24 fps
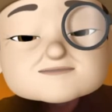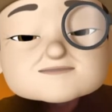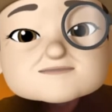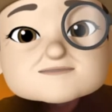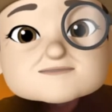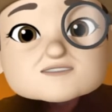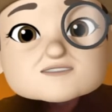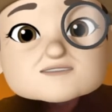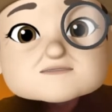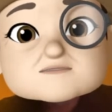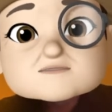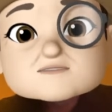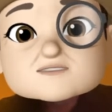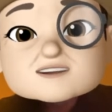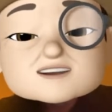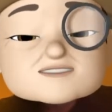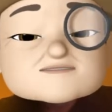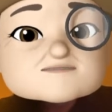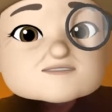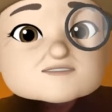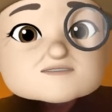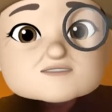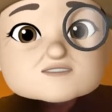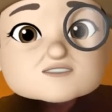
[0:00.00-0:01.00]
would have
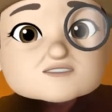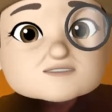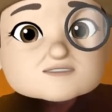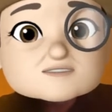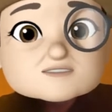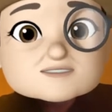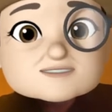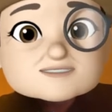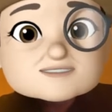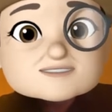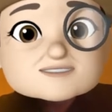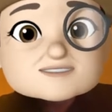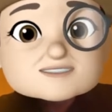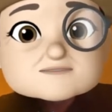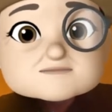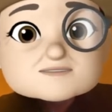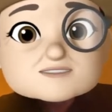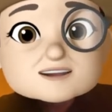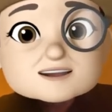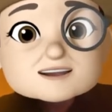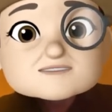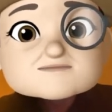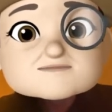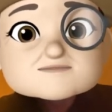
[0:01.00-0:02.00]
no choice and would
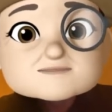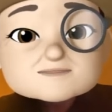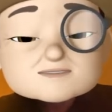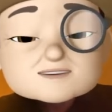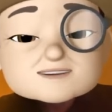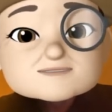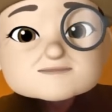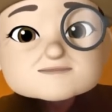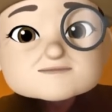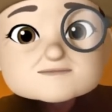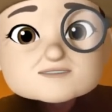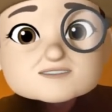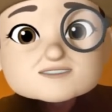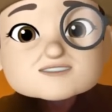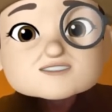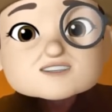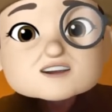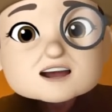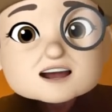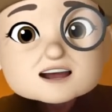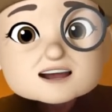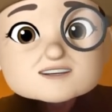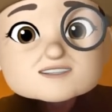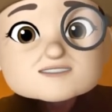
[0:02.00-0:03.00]
have to pay much
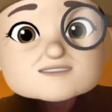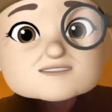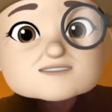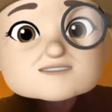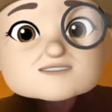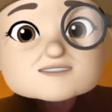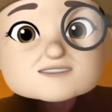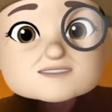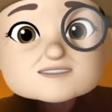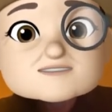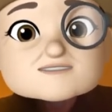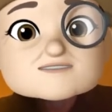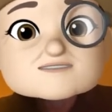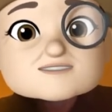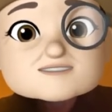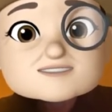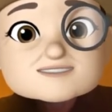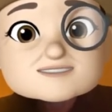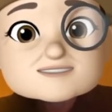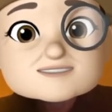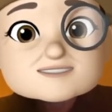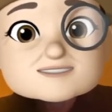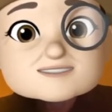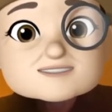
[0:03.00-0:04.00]
higher
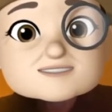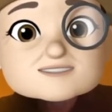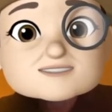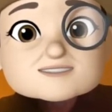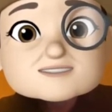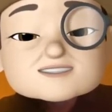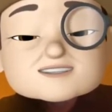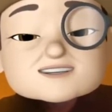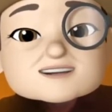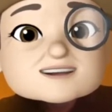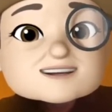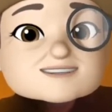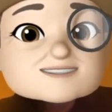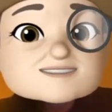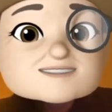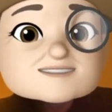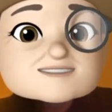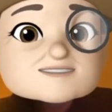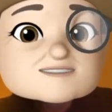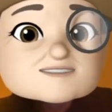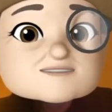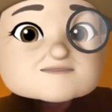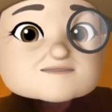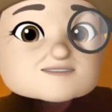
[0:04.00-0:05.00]
electricity, and
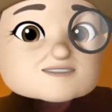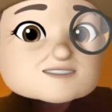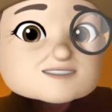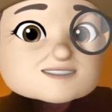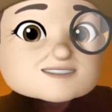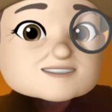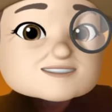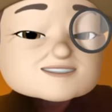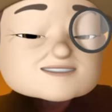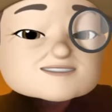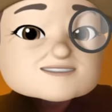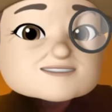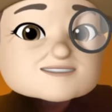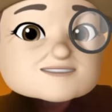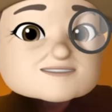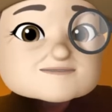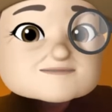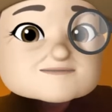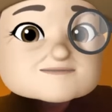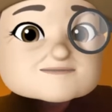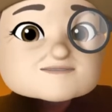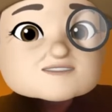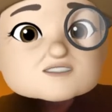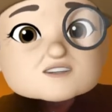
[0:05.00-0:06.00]
there's really
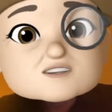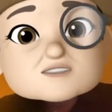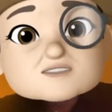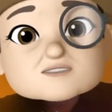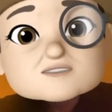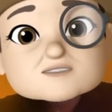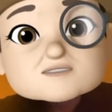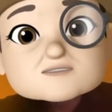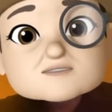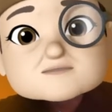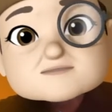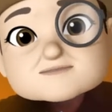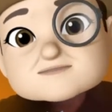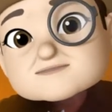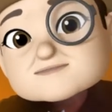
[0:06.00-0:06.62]
no,